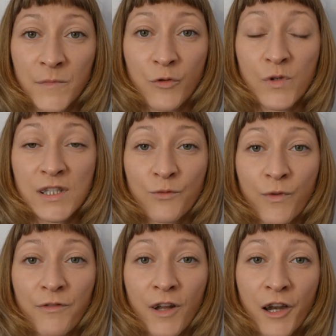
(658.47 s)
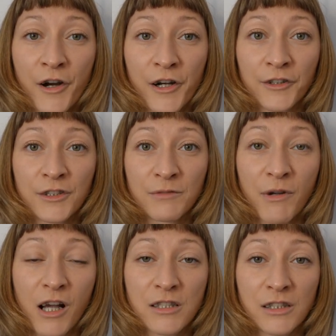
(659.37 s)
The reason we feel hurt is
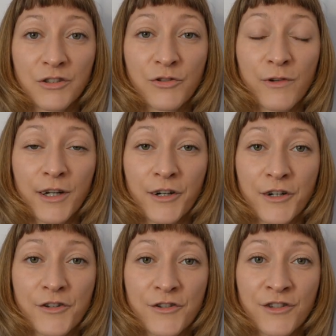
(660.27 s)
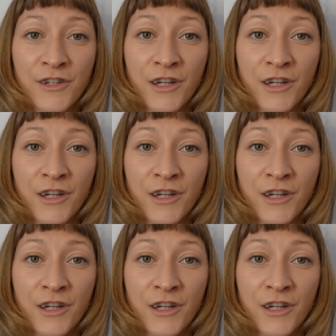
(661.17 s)
because it triggers